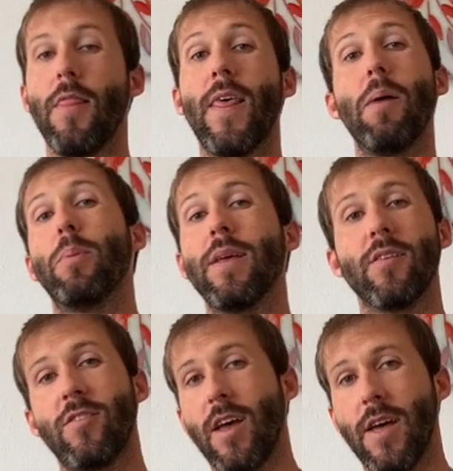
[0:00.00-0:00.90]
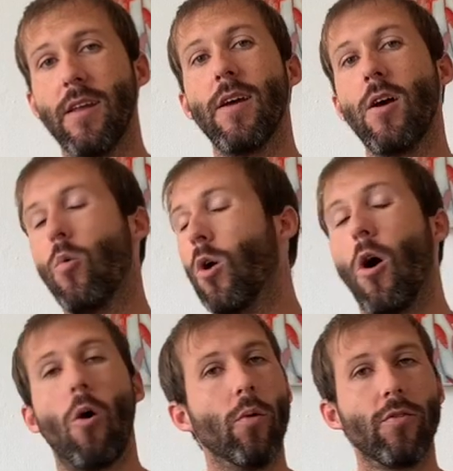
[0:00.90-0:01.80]
That being said, we're
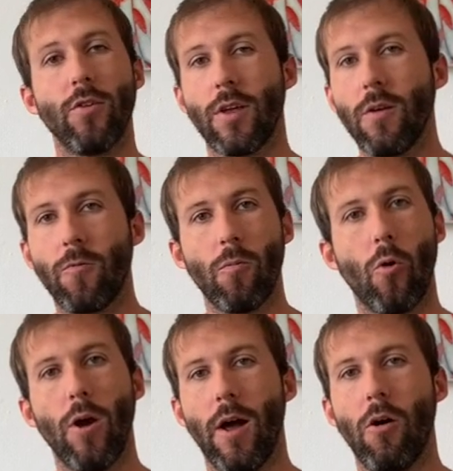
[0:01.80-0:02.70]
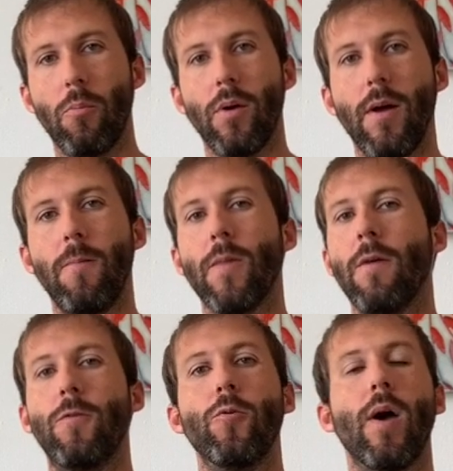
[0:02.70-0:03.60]
always looking for more help.
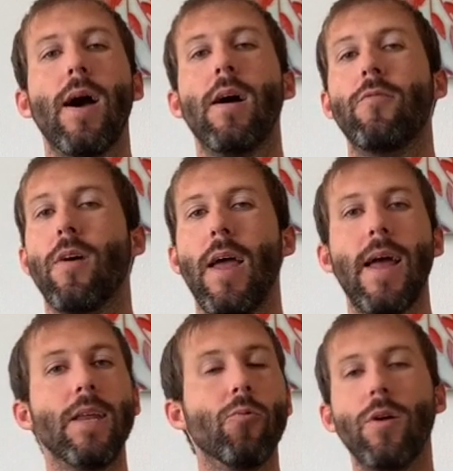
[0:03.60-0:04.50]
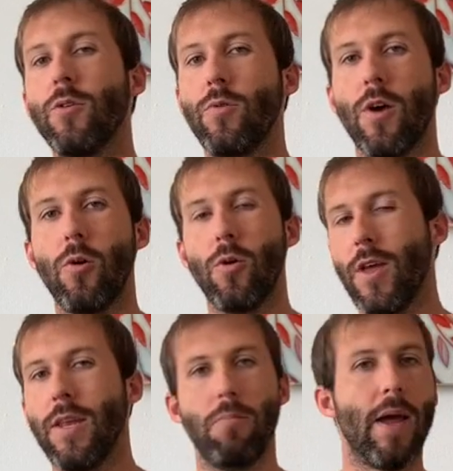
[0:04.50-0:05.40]
If you have anyone you know with
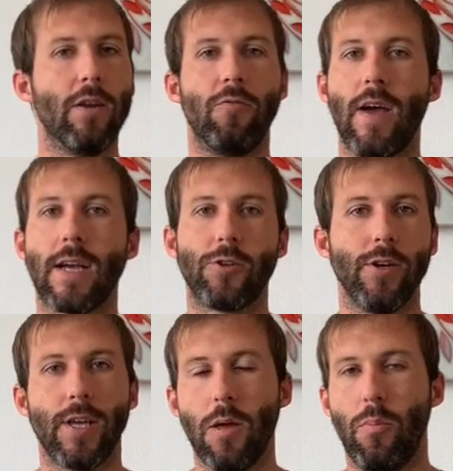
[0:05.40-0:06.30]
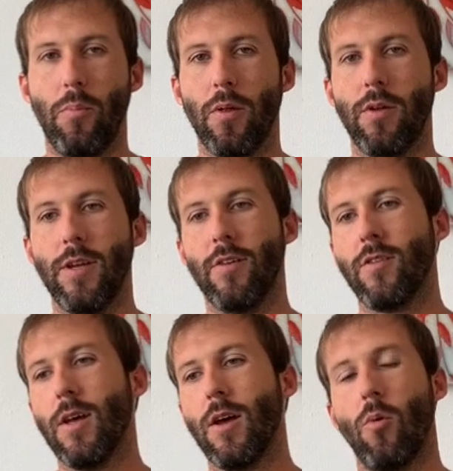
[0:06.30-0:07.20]
any manufacturing
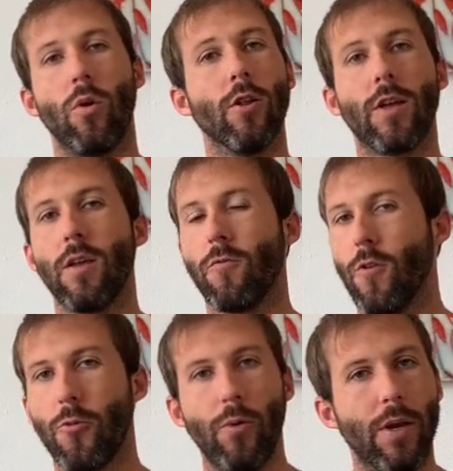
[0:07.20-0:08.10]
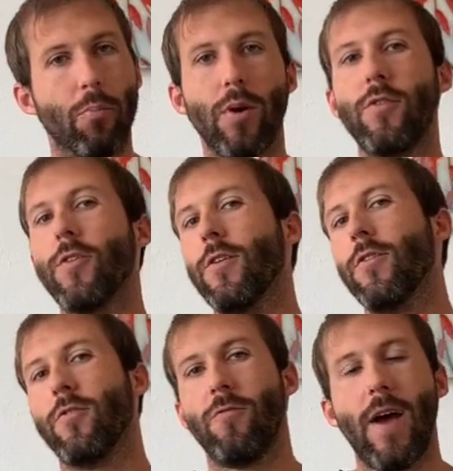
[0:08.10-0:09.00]
capabilities, we're looking for 3D
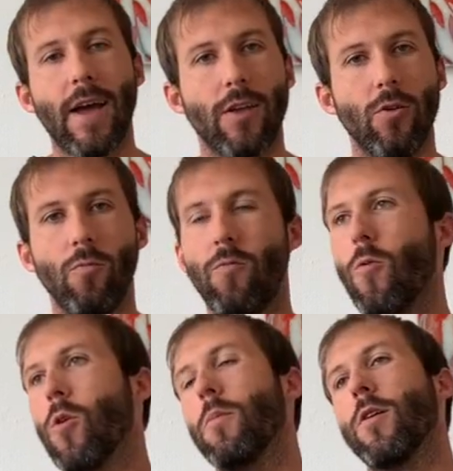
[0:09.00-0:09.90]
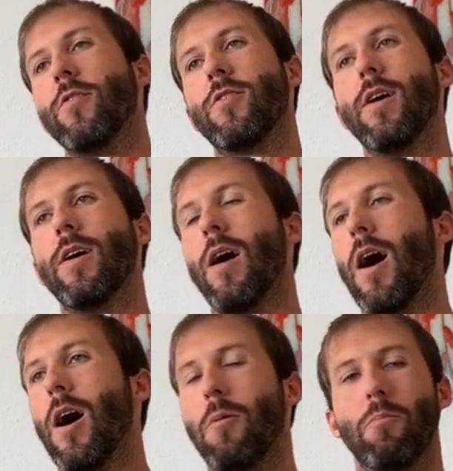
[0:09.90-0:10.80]
printers, vacuum formers,
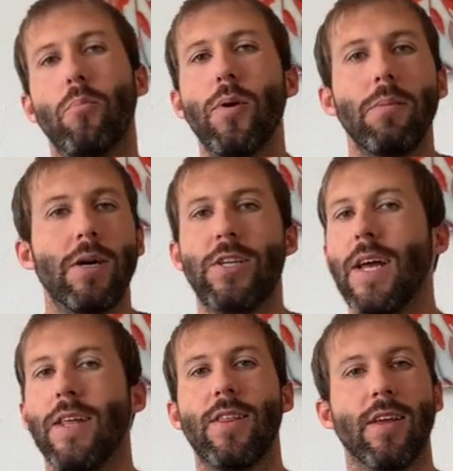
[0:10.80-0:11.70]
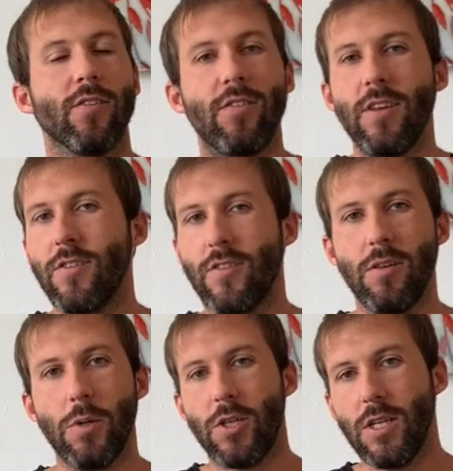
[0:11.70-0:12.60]
pretty much anything,
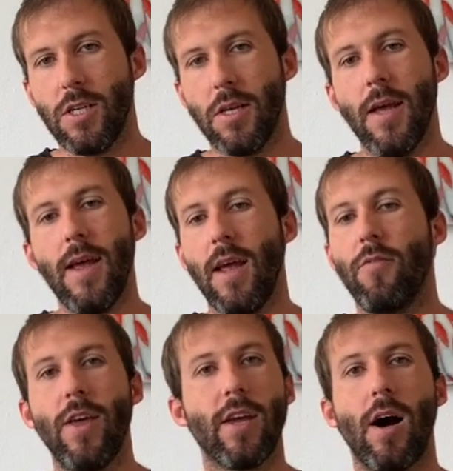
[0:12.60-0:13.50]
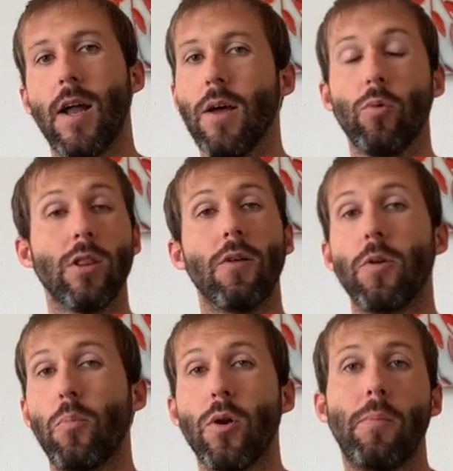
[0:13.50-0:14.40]
CNC machine. If they got it, we'd love
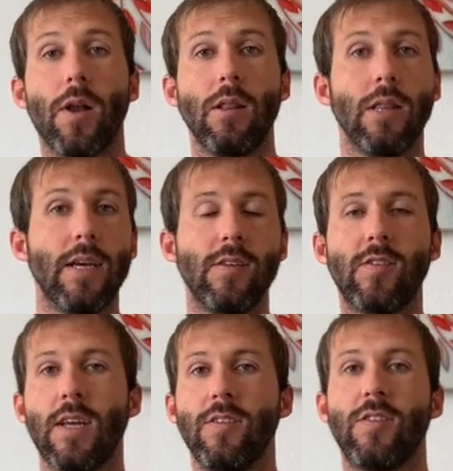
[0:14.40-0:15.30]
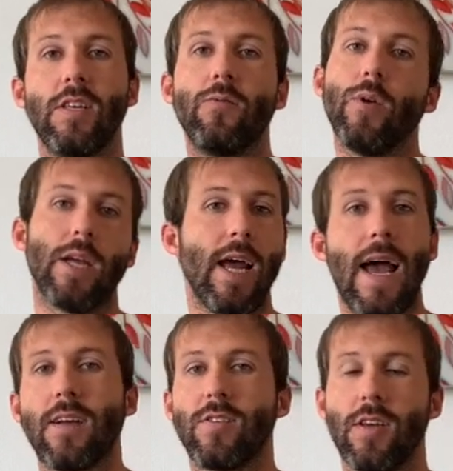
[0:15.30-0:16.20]
to put them on a list and see if we could
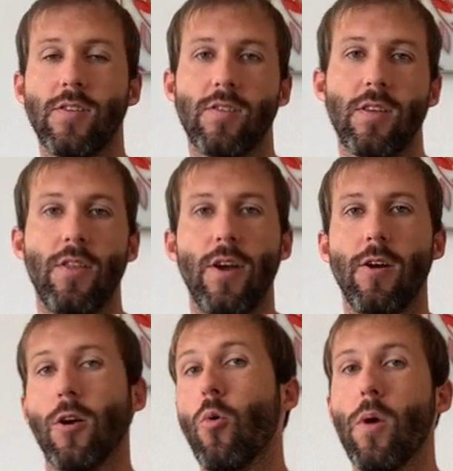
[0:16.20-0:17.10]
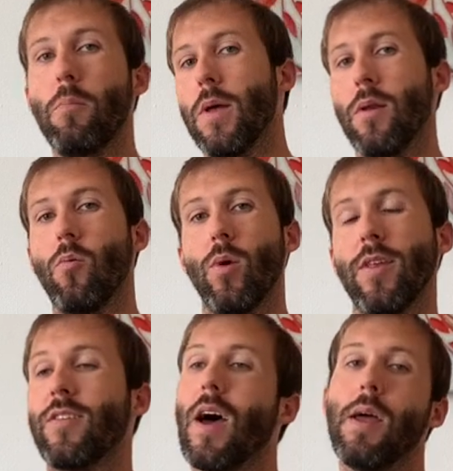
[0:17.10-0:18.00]
access their equipment when
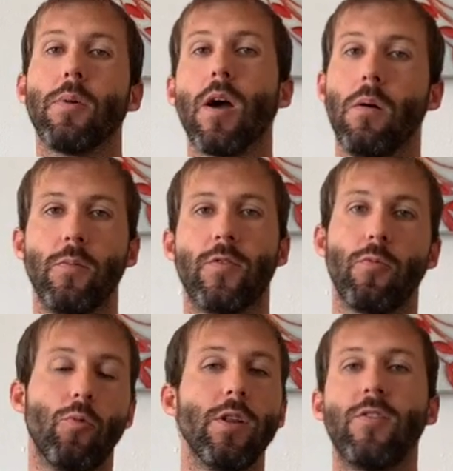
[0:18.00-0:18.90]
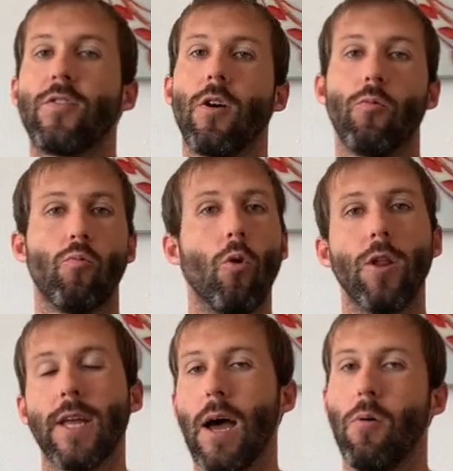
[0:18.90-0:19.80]
the time comes to really start
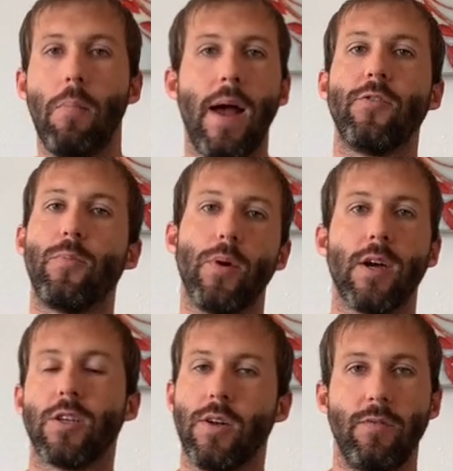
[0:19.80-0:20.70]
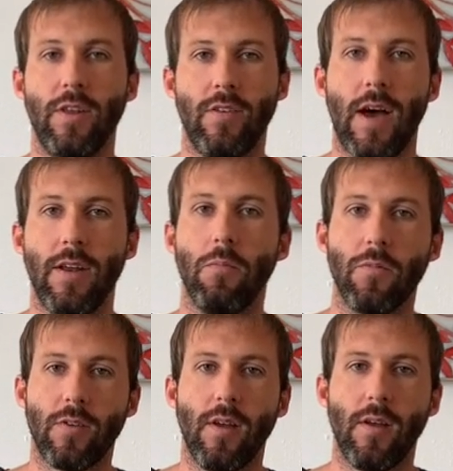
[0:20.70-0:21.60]
rolling out mass production of these items.